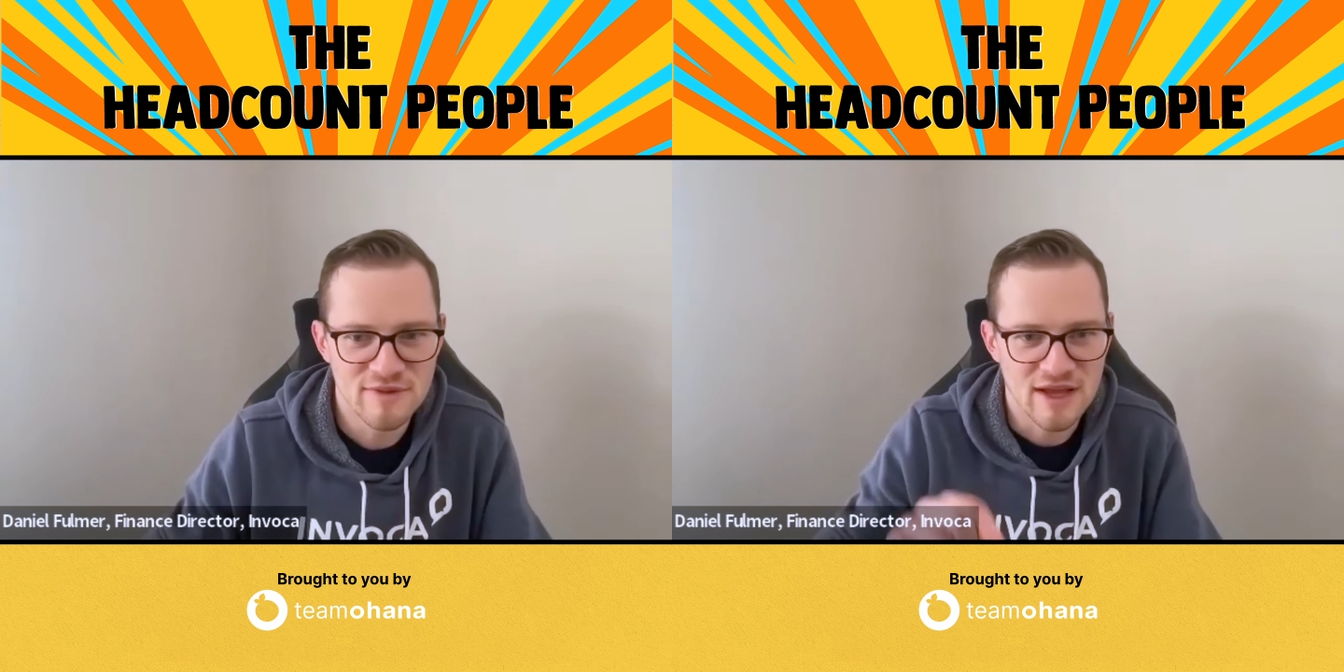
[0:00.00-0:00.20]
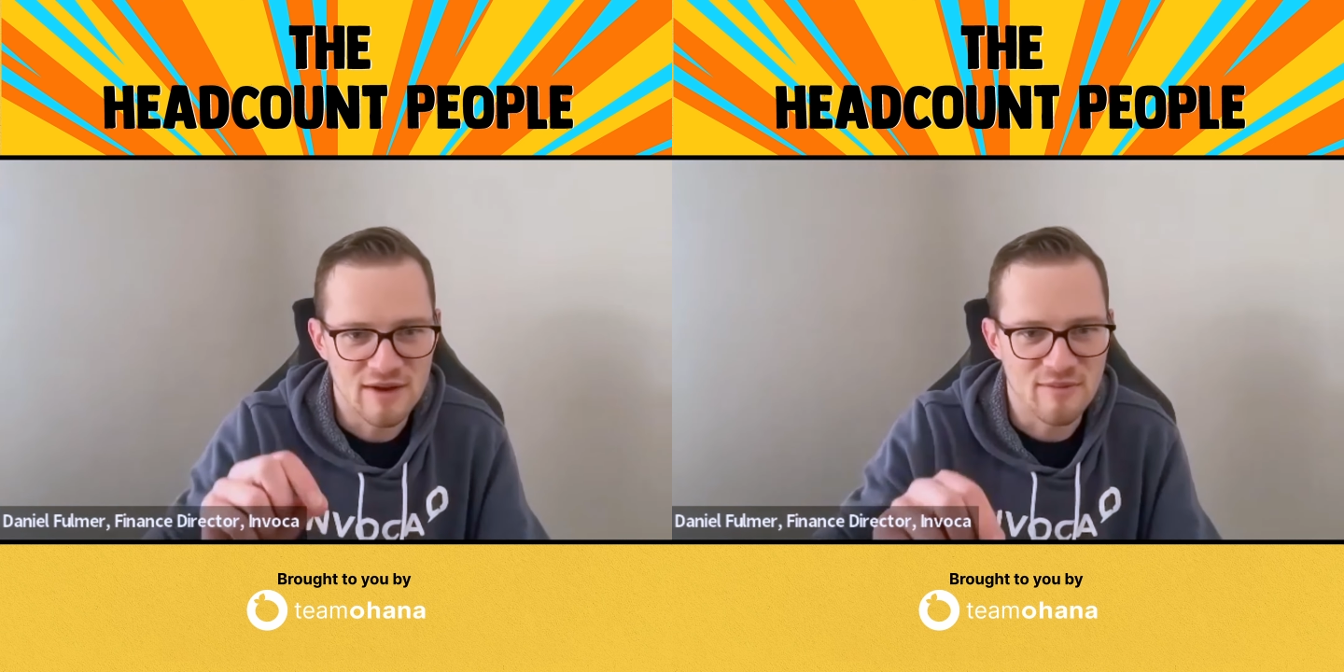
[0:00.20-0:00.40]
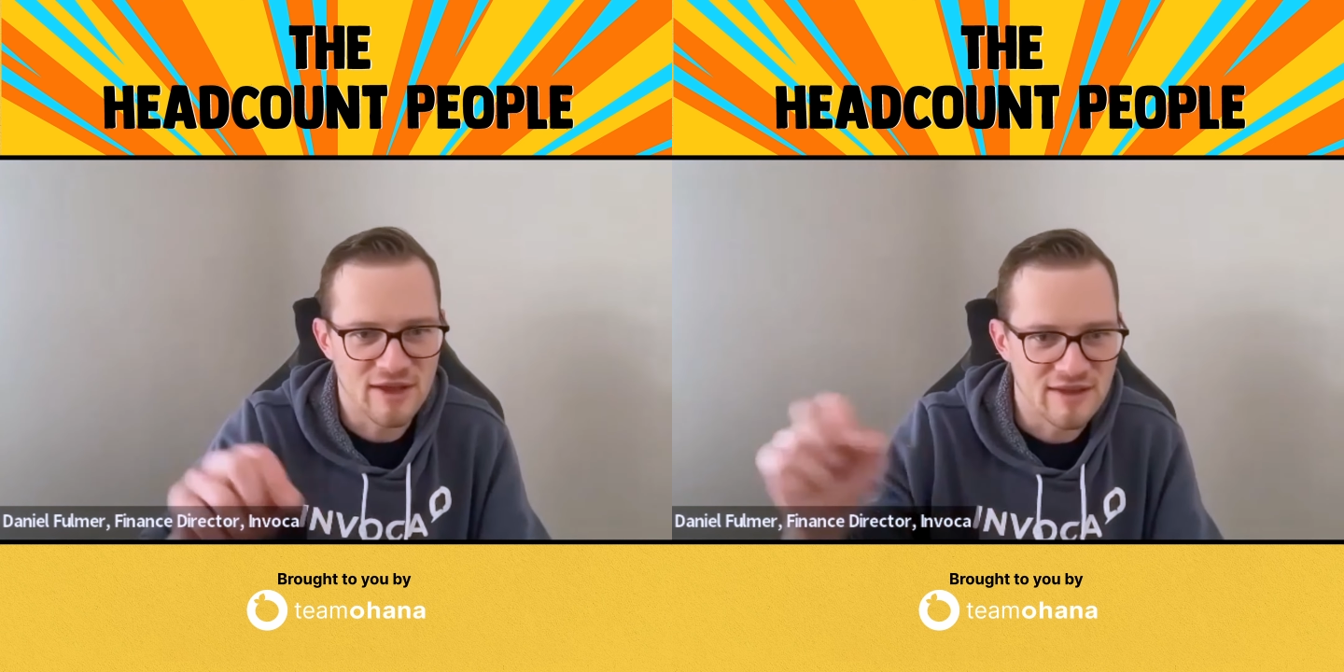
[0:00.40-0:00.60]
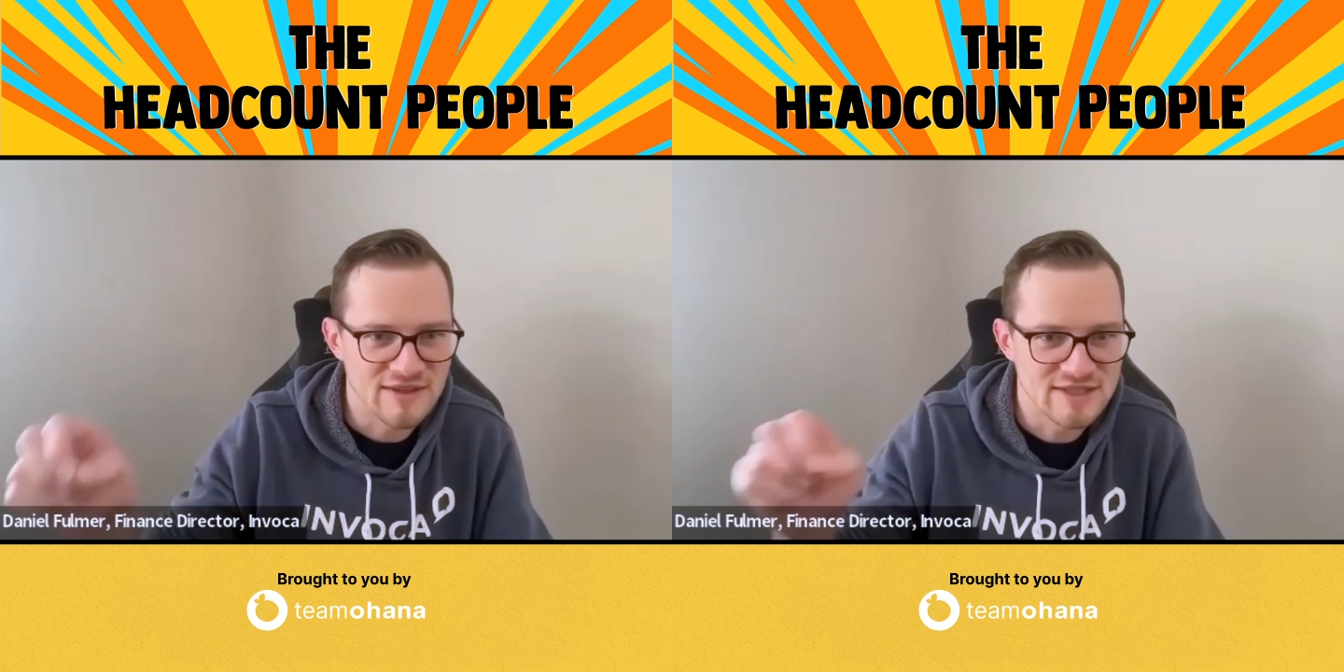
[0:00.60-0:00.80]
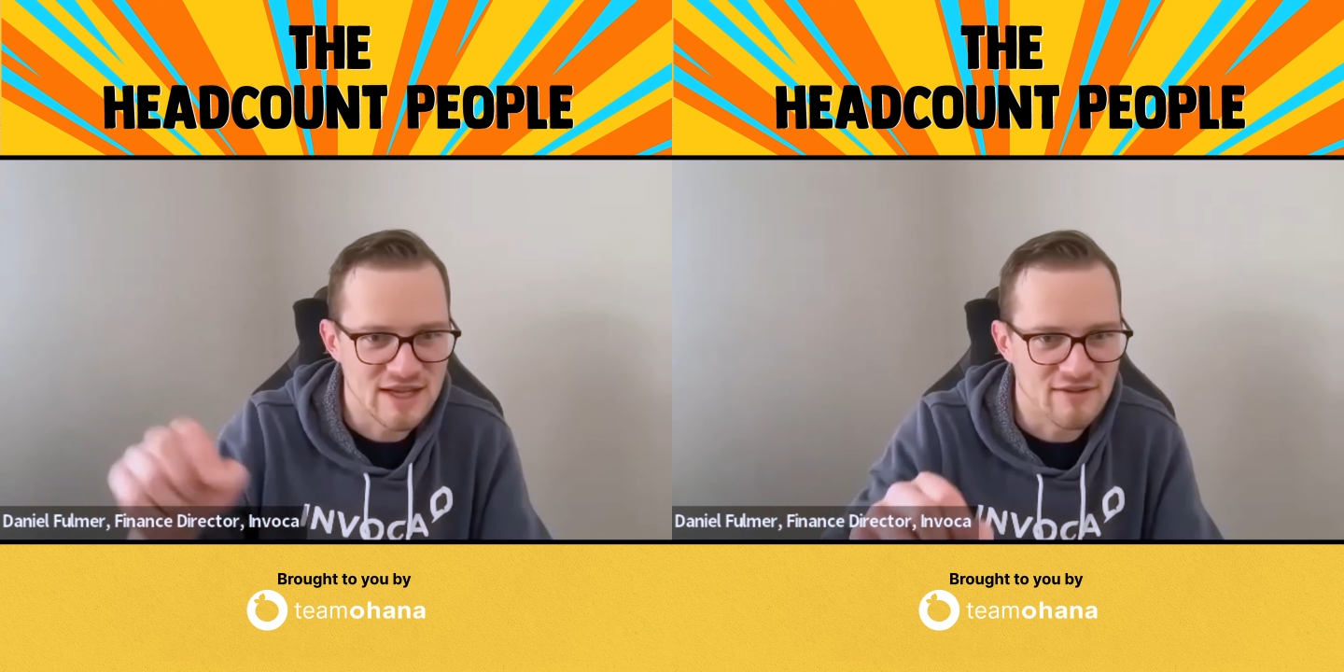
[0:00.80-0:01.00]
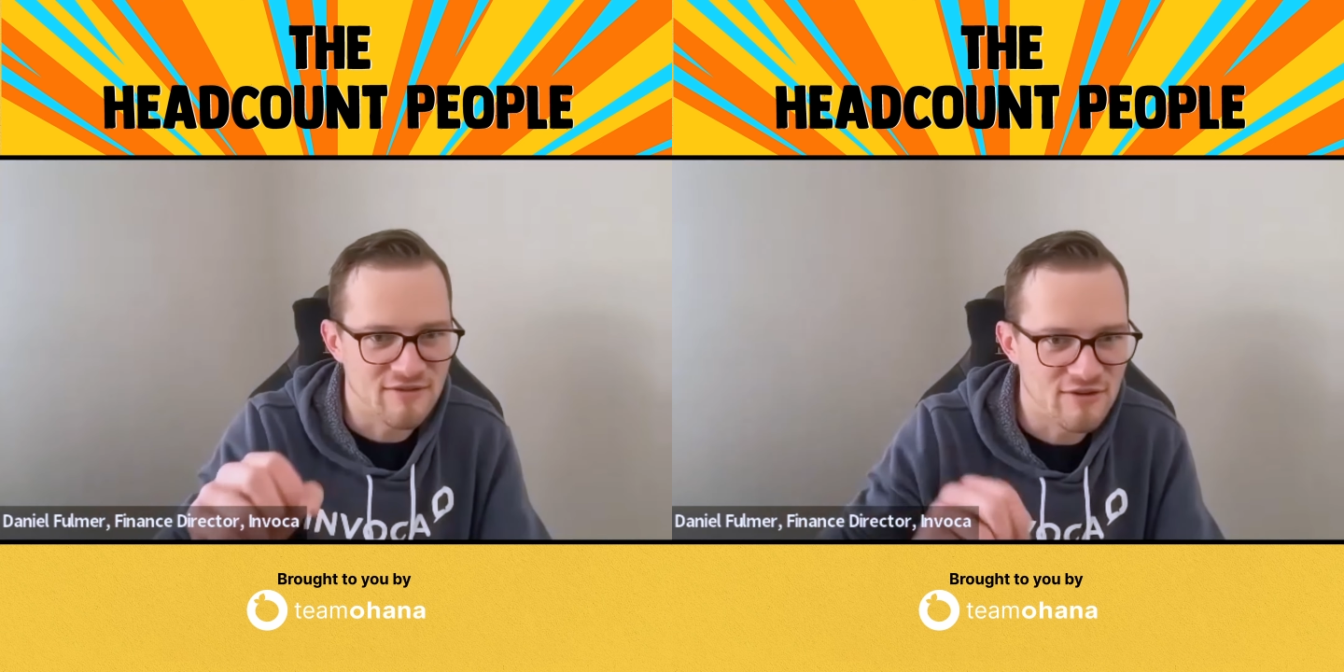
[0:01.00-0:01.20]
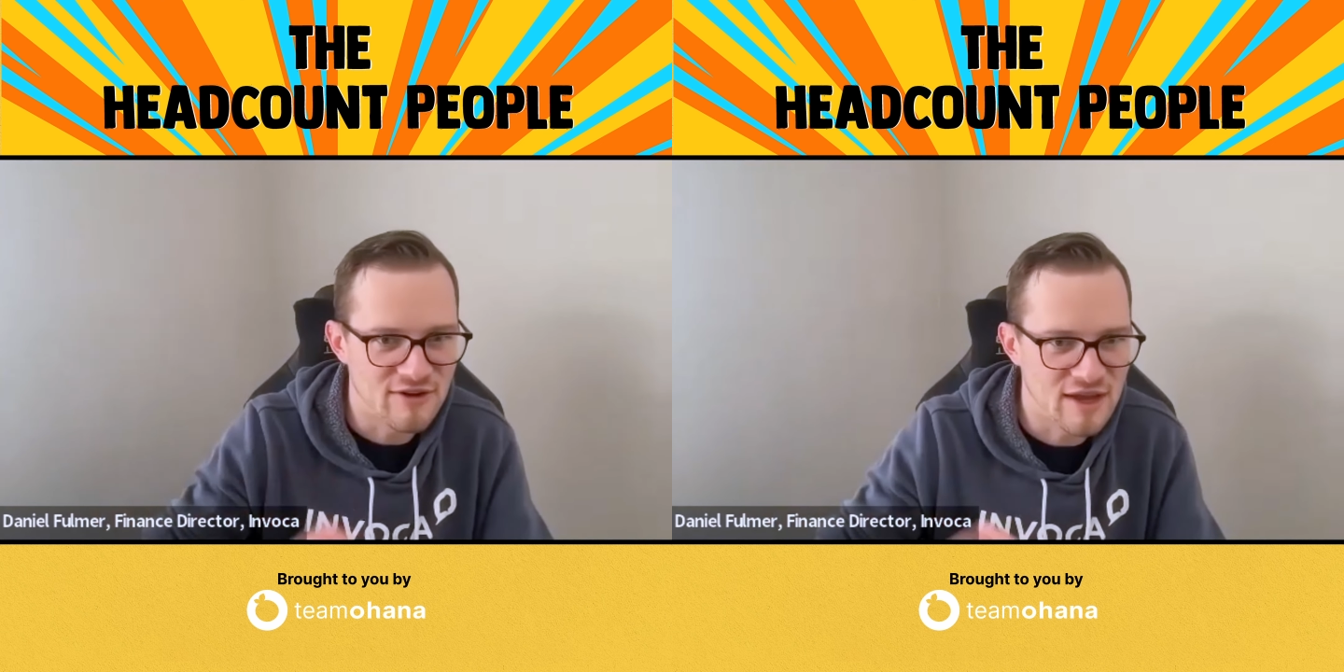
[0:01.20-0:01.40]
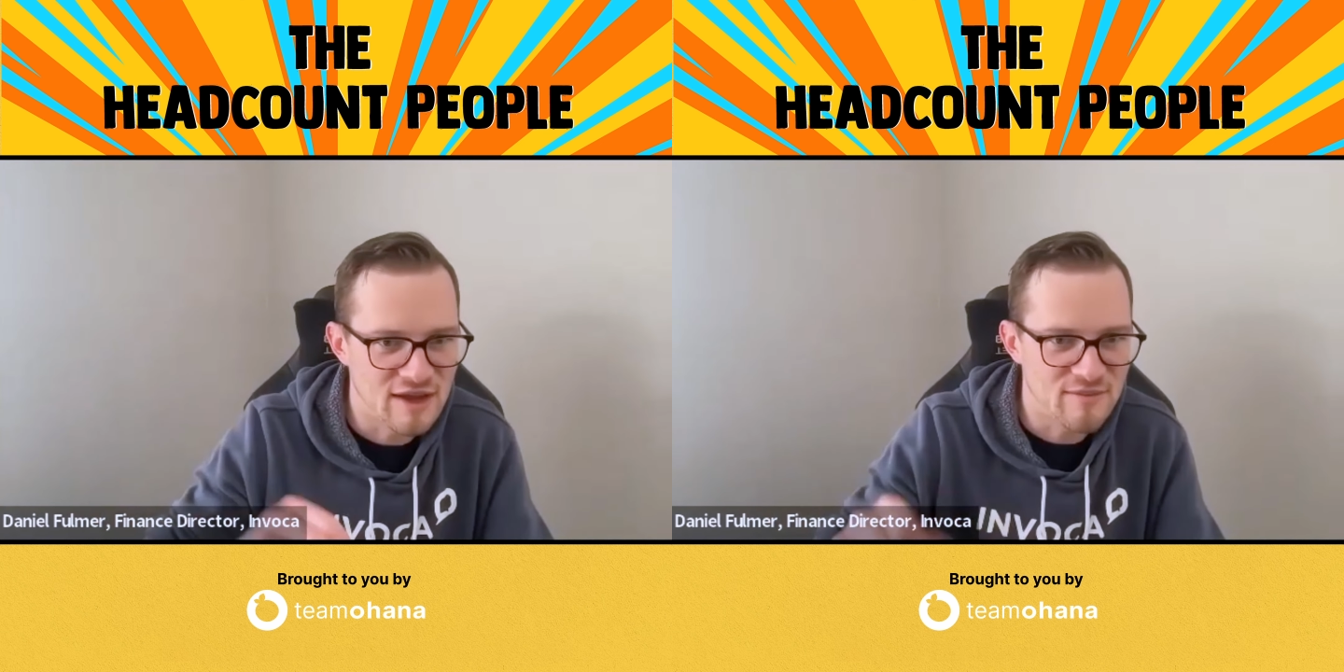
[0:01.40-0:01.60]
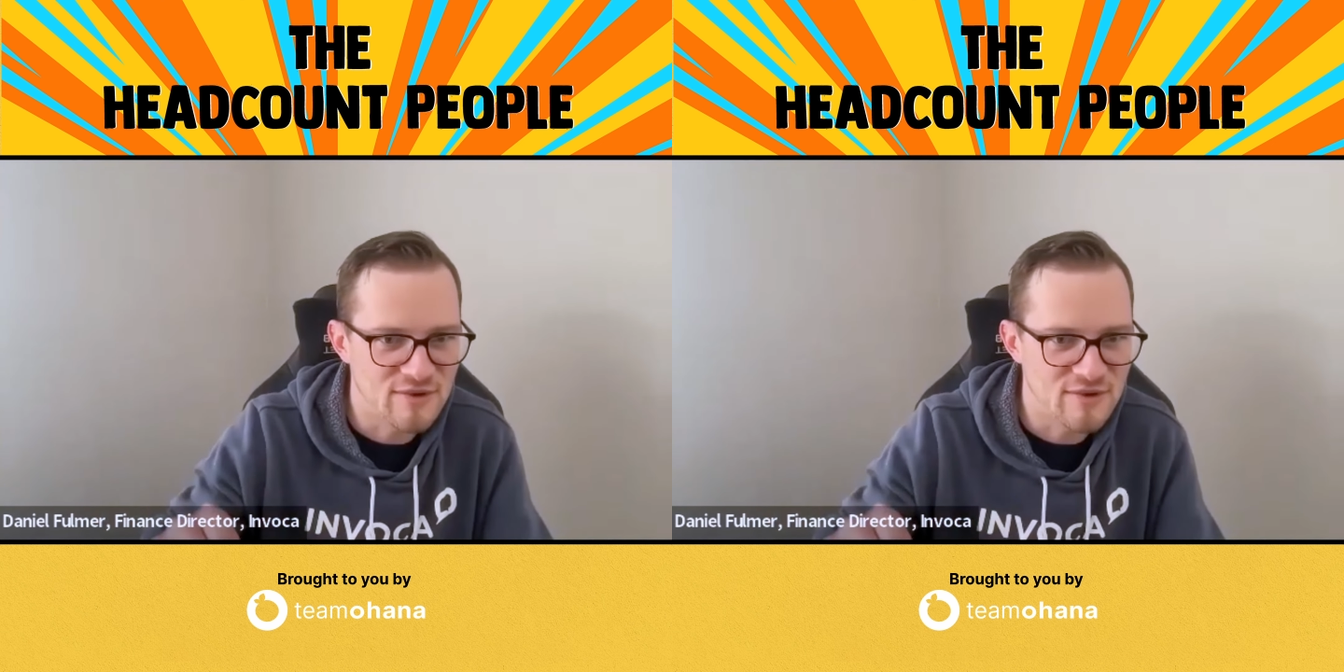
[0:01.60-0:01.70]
kind of playing this telephone game